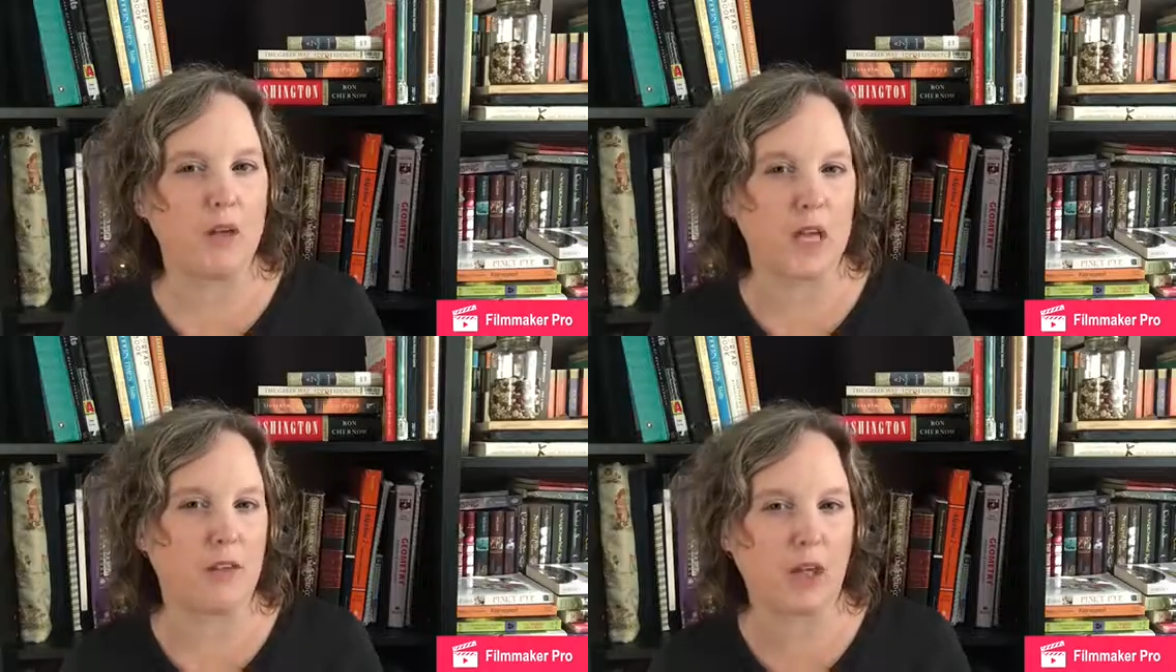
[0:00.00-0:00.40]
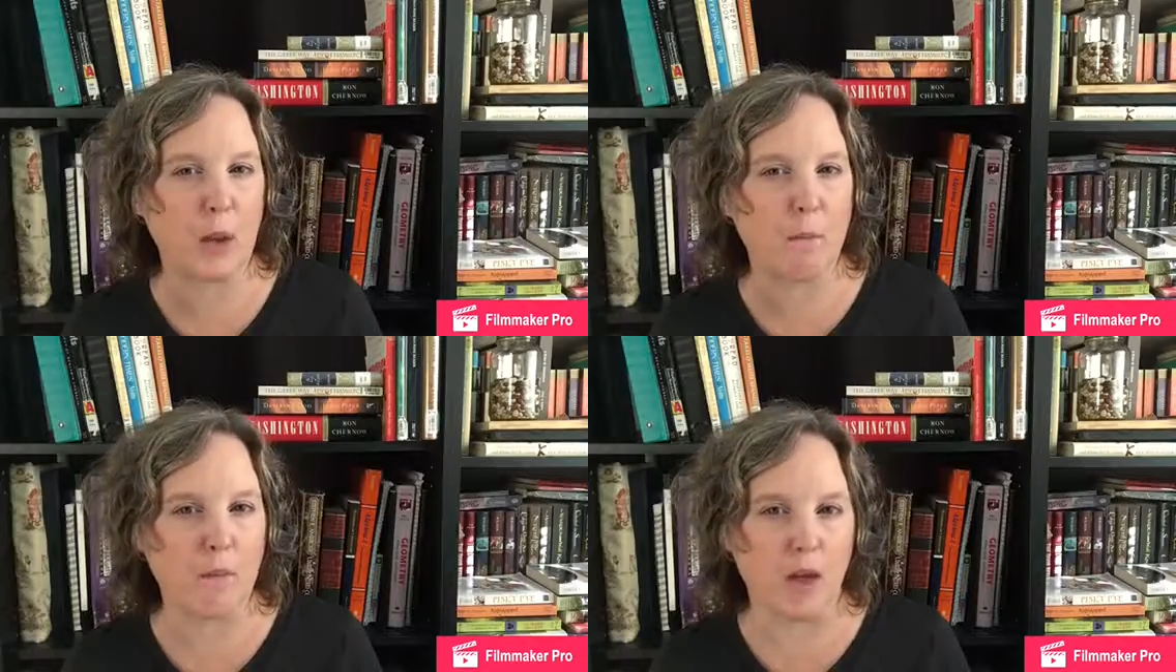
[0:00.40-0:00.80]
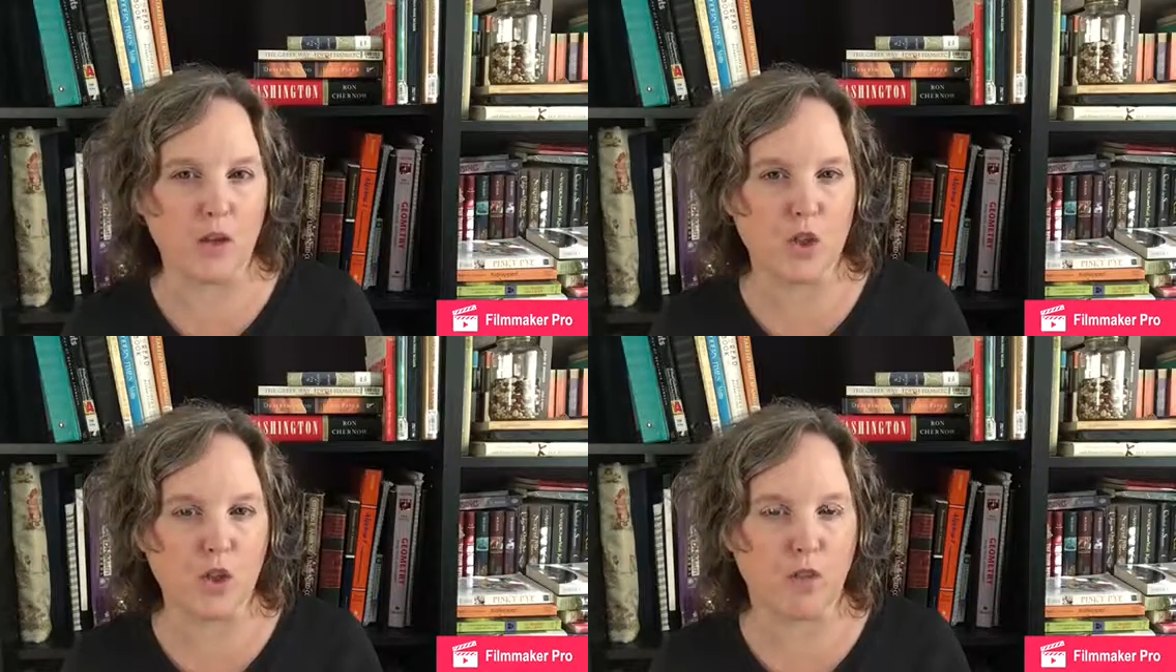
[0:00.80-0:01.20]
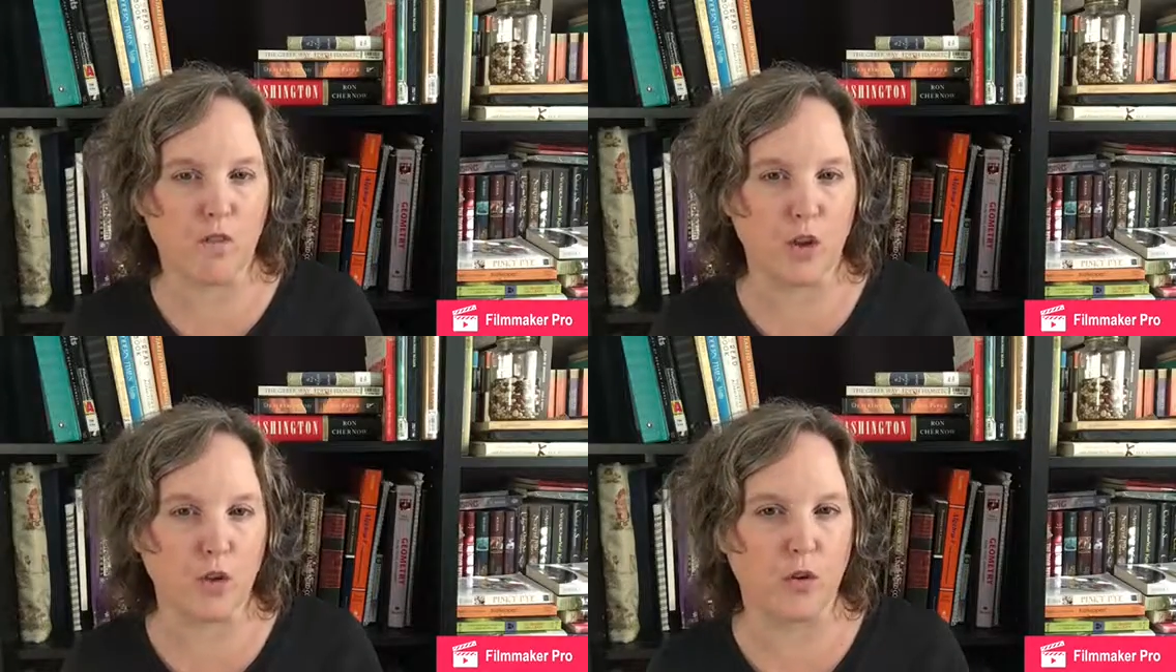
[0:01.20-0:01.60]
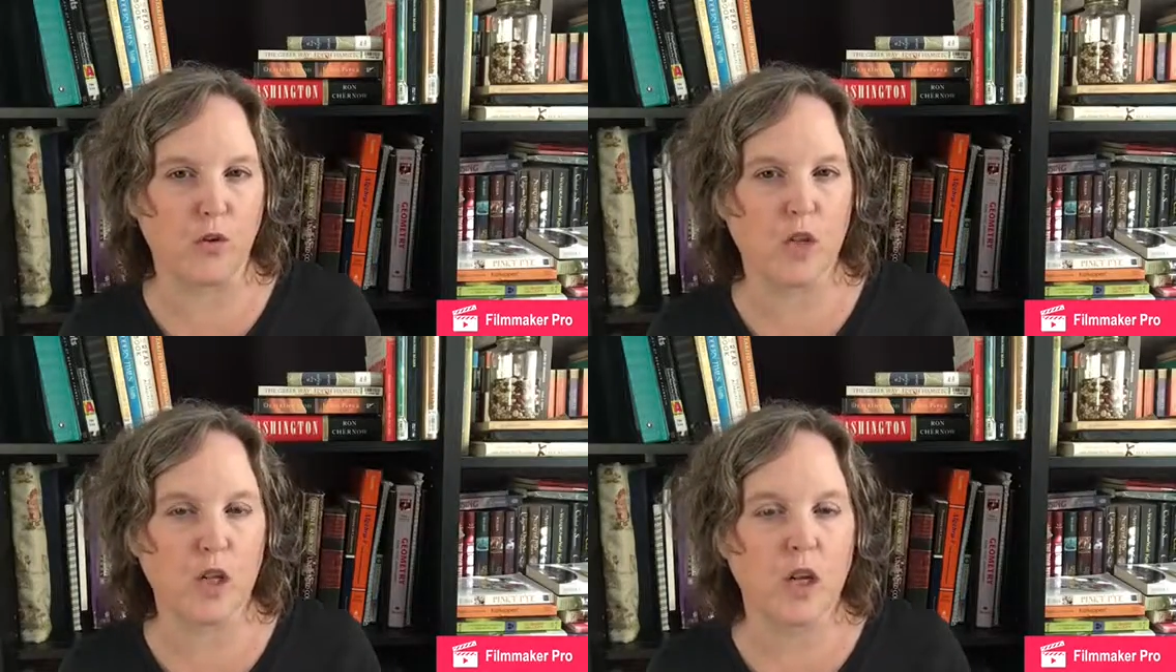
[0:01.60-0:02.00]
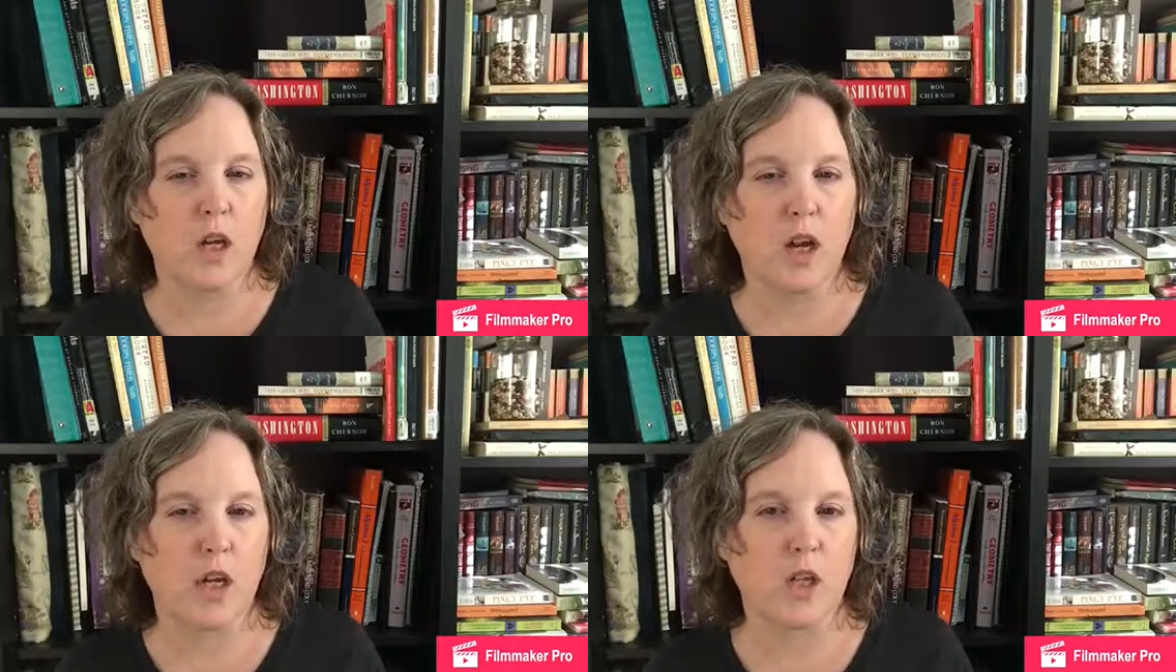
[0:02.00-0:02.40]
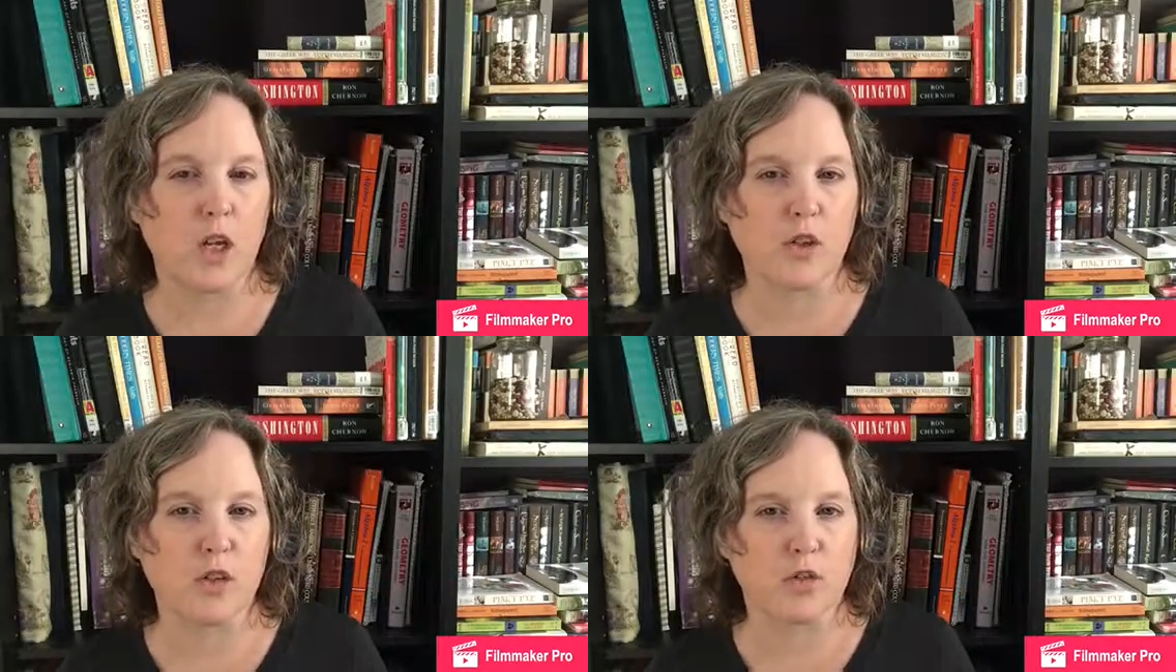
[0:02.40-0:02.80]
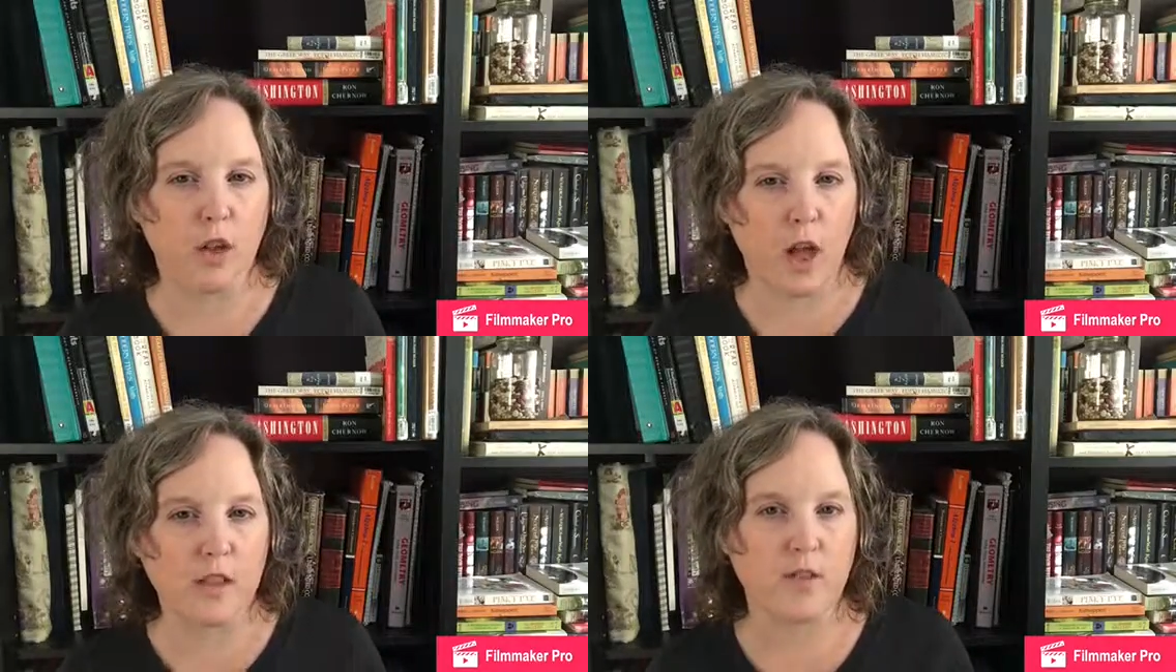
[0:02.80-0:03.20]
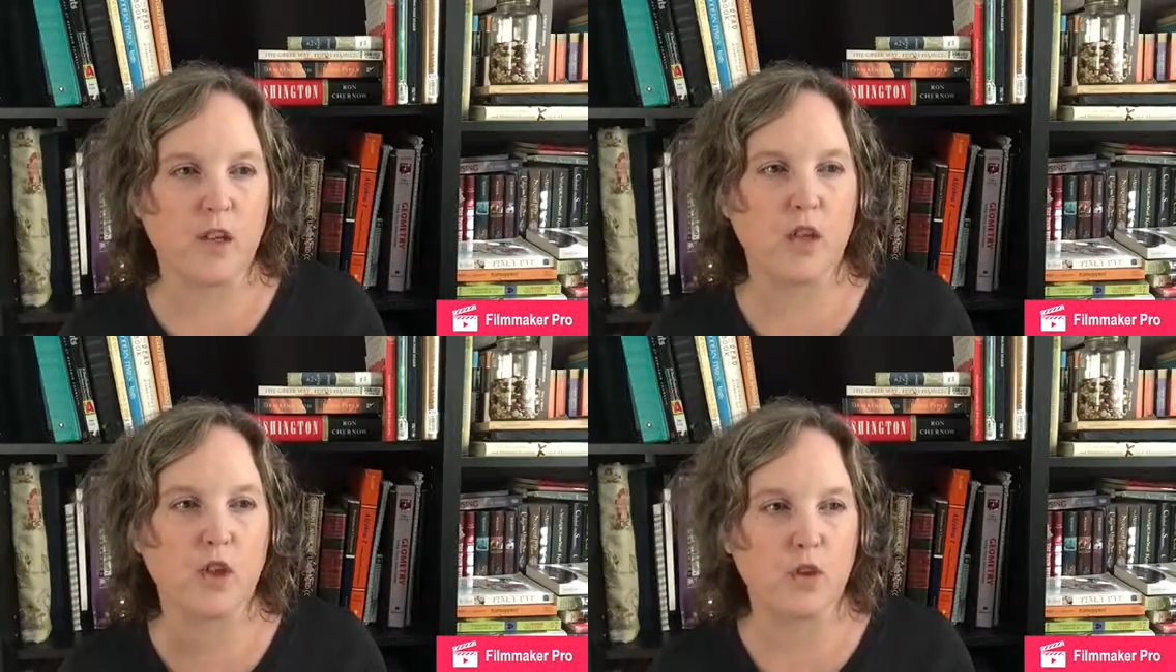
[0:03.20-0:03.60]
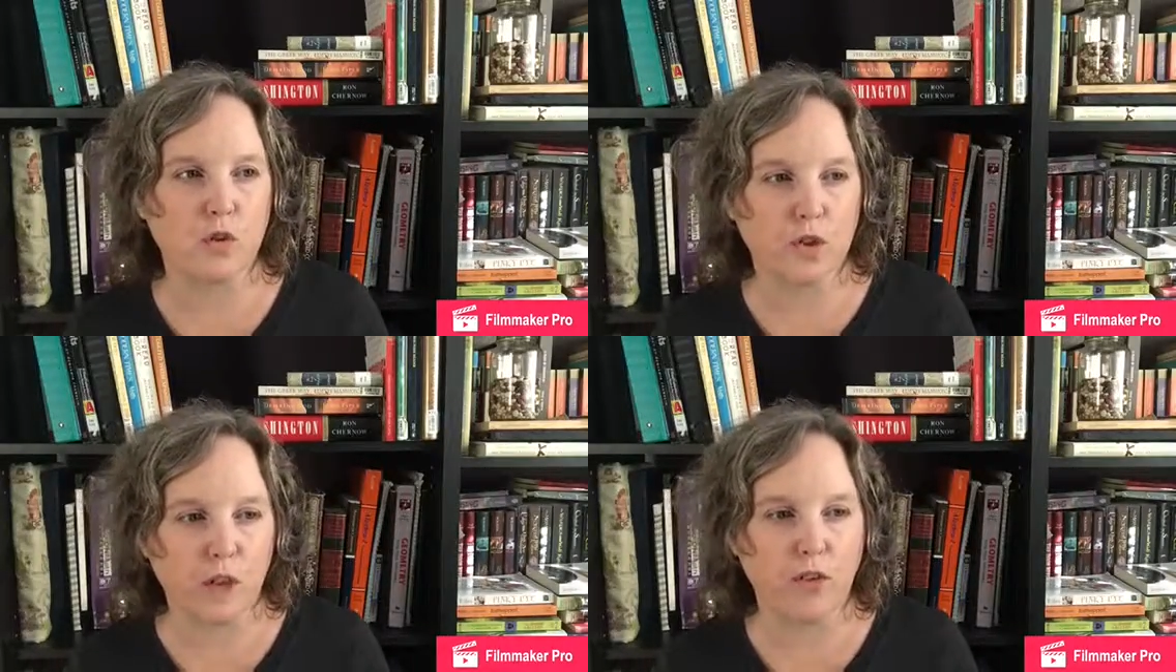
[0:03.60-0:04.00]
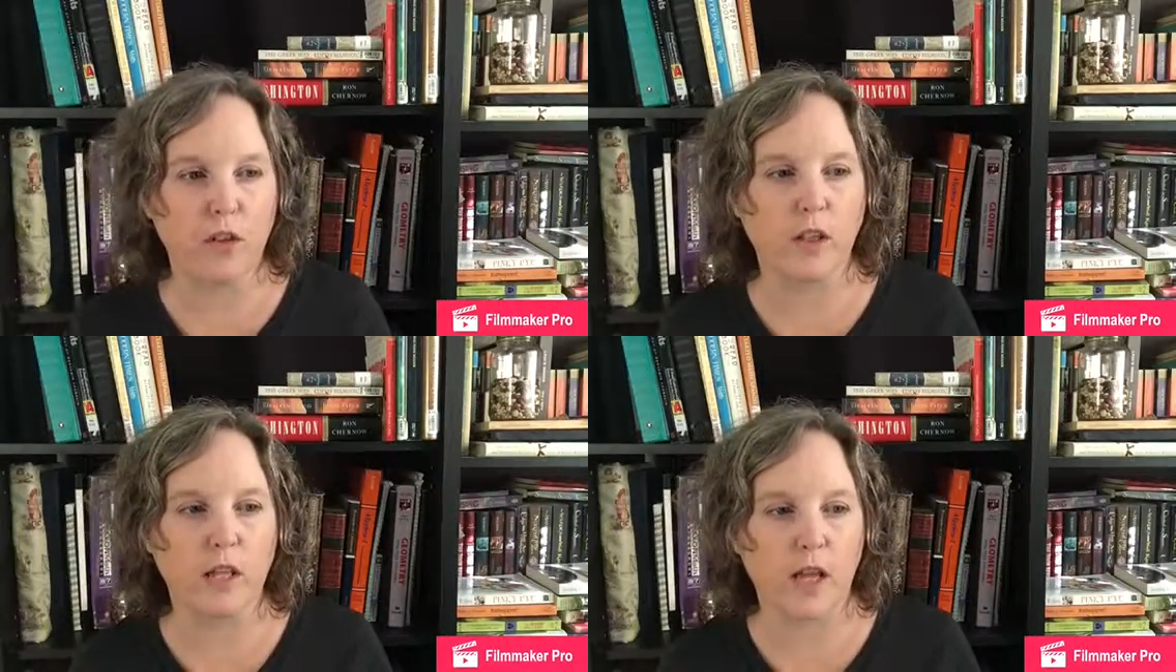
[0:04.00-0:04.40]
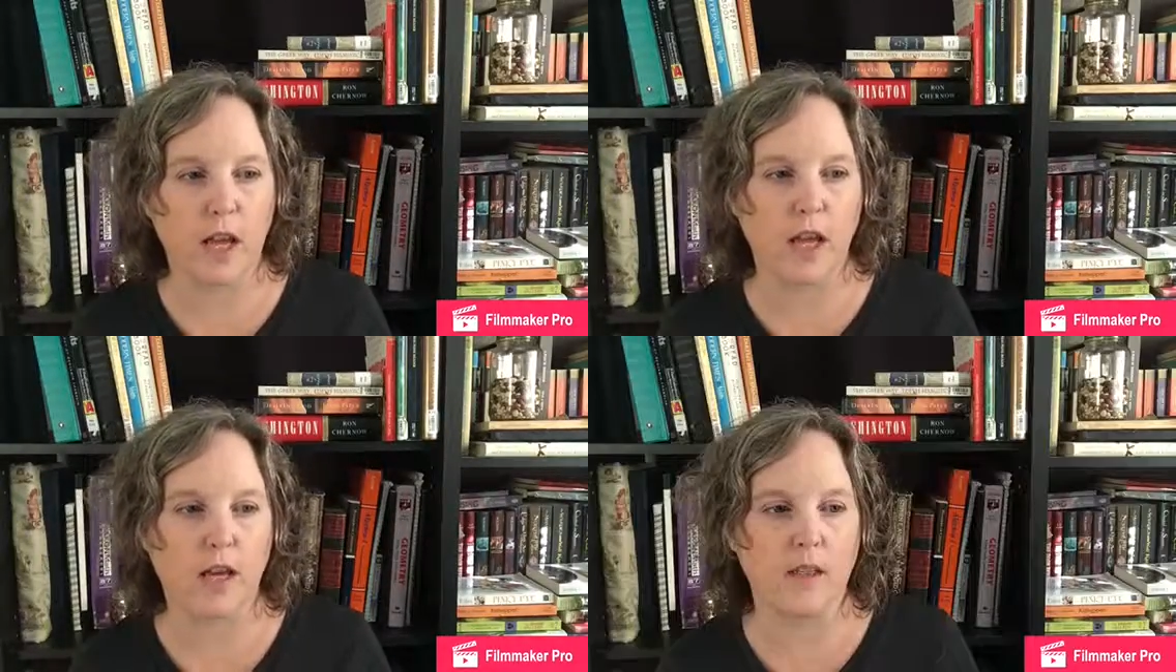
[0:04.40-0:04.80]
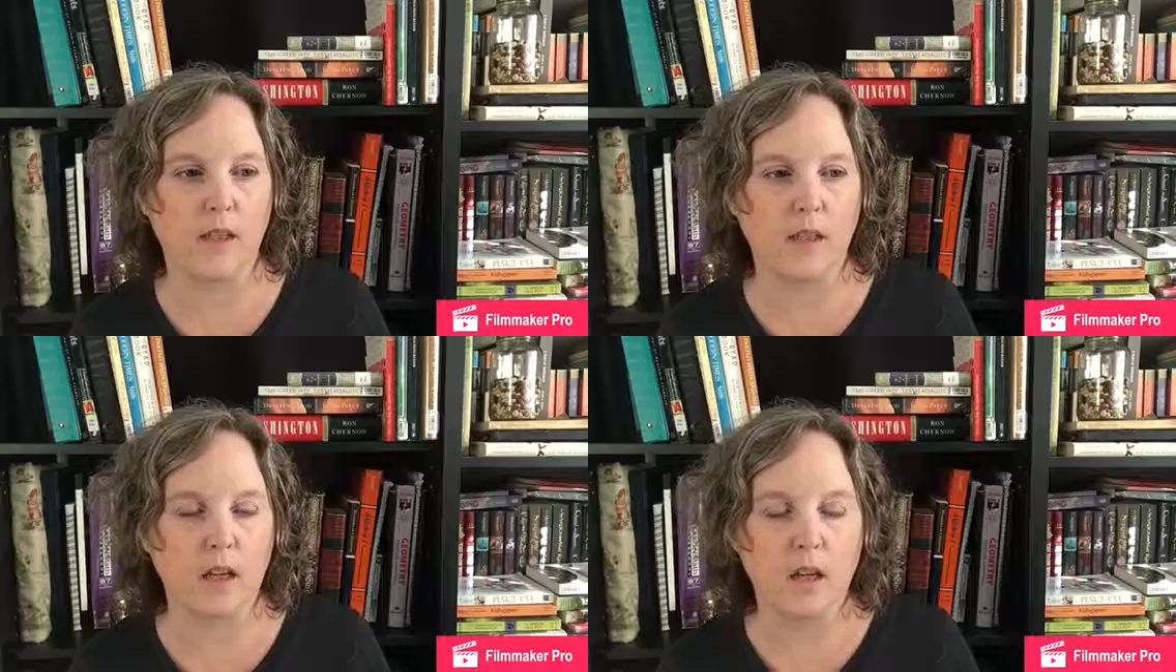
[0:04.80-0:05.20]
It's kind of like a mesh of those educational philosophies, so you definitely can